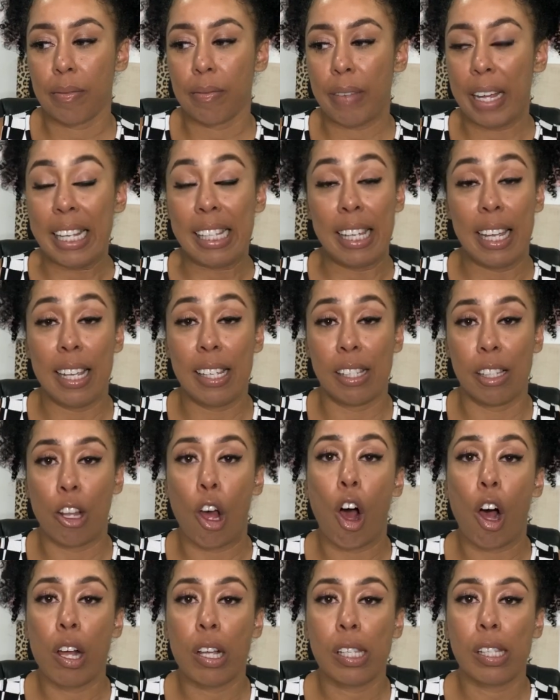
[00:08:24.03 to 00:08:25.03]
it's his
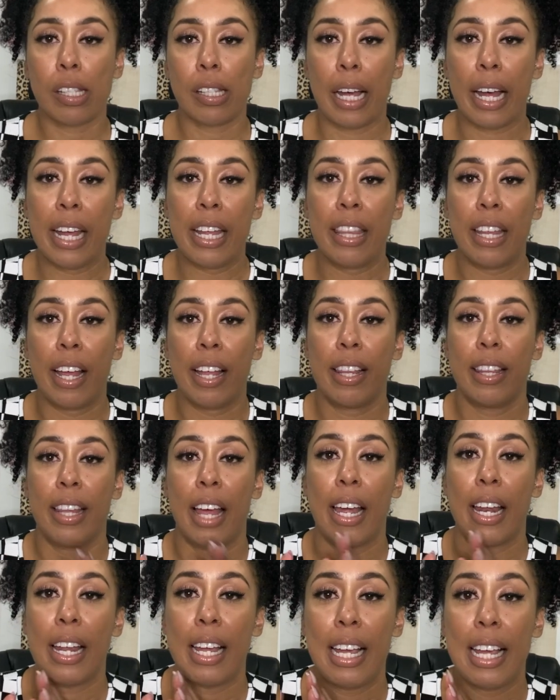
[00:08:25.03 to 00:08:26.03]
loss and that,
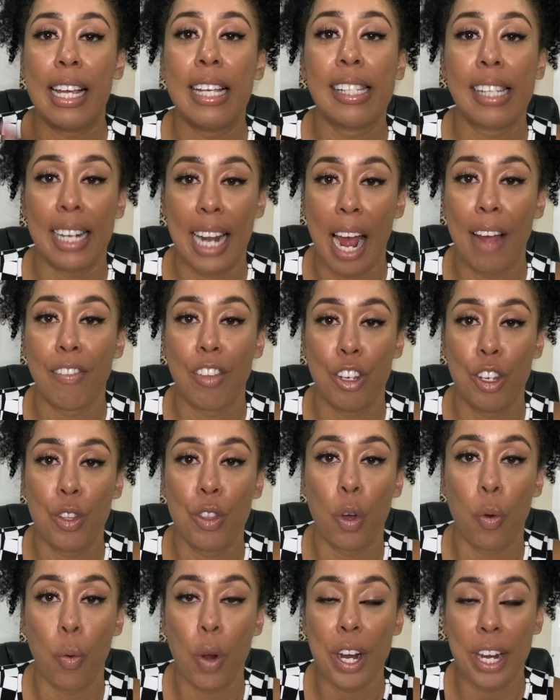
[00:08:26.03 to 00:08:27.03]
that he's gonna have to do
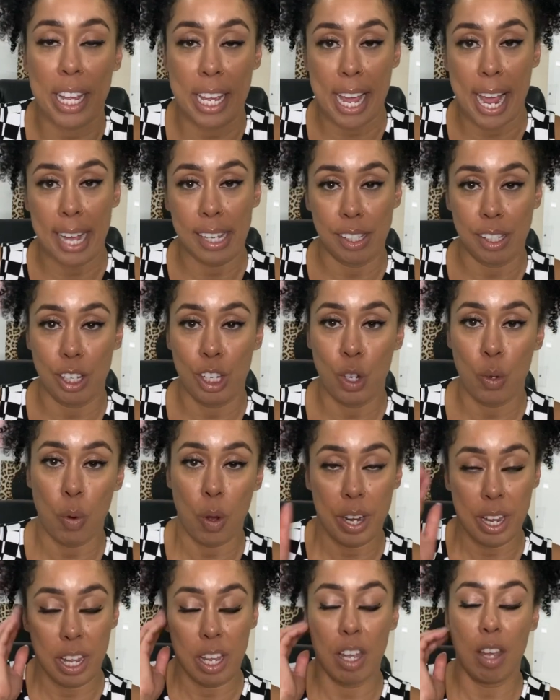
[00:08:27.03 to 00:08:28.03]
the work he has to do
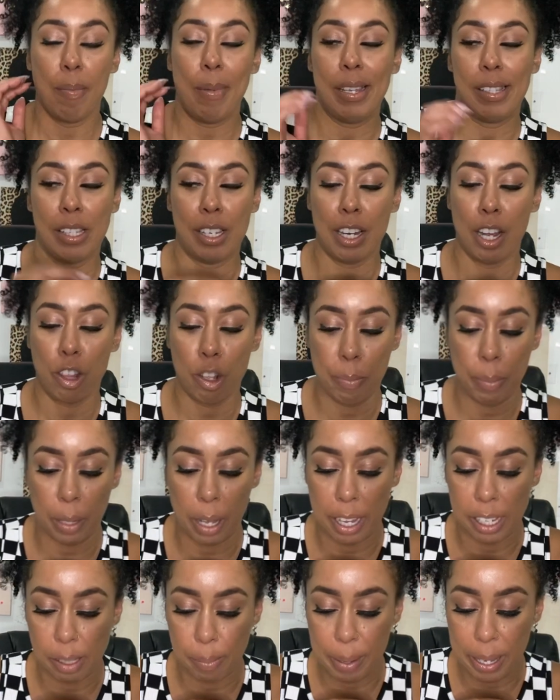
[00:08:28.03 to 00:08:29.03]
on him is another
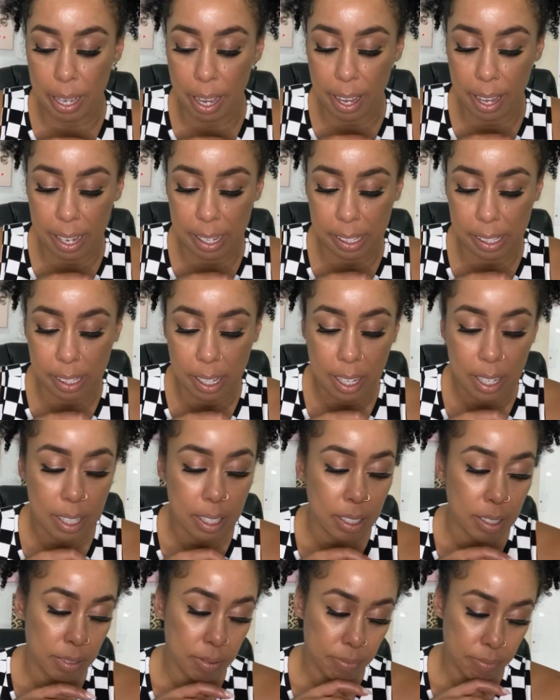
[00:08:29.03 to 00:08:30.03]
plus because
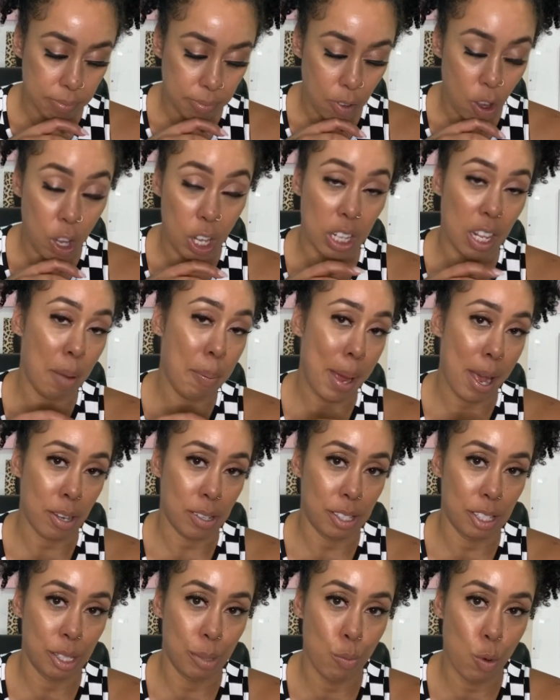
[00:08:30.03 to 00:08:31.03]
on
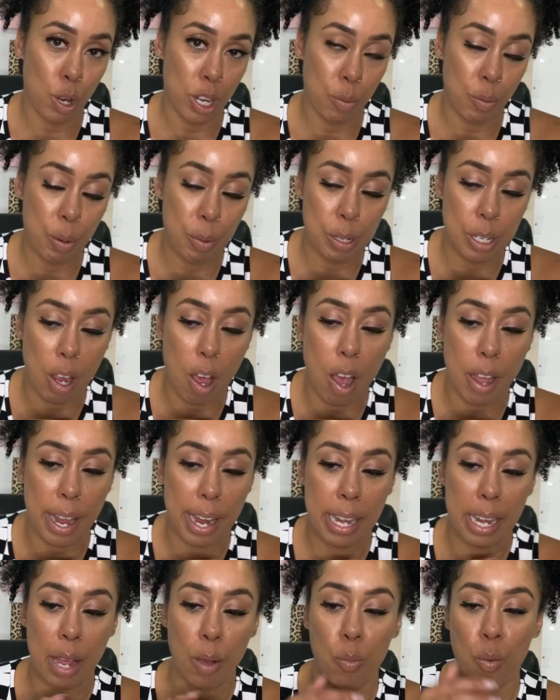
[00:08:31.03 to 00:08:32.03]
Clubhouse this morning, we were
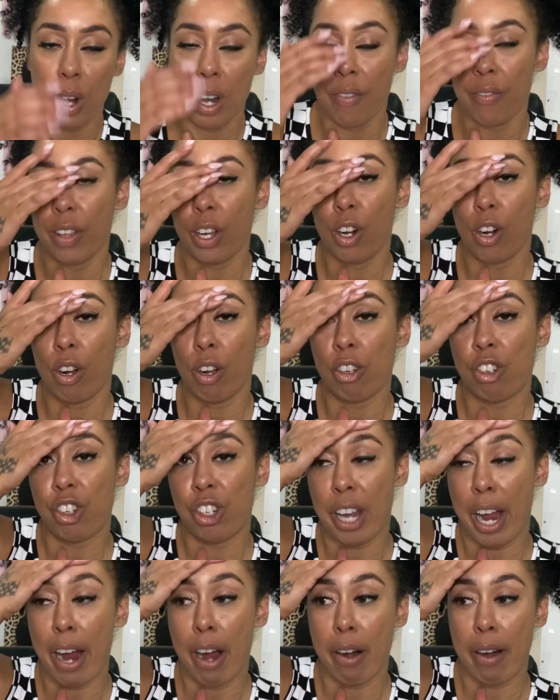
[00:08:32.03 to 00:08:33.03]
talking and one of the girls
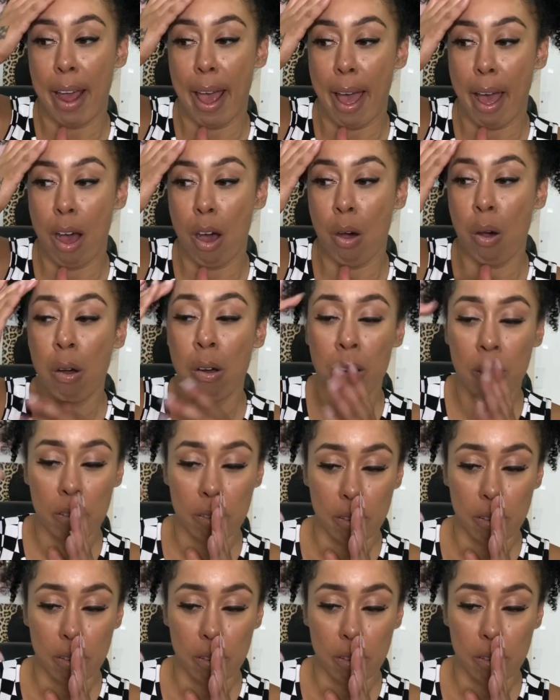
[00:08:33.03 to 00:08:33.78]
shared how